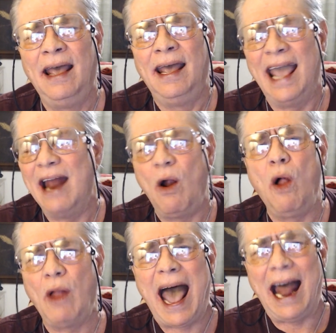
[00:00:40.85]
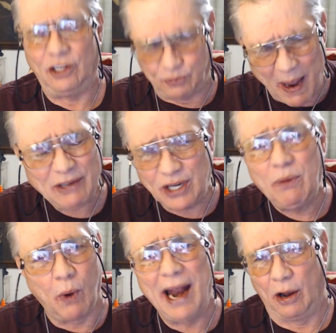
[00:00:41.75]
and all that, especially
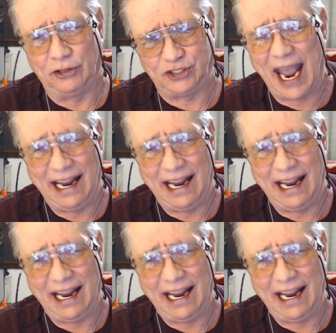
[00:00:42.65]
real estate.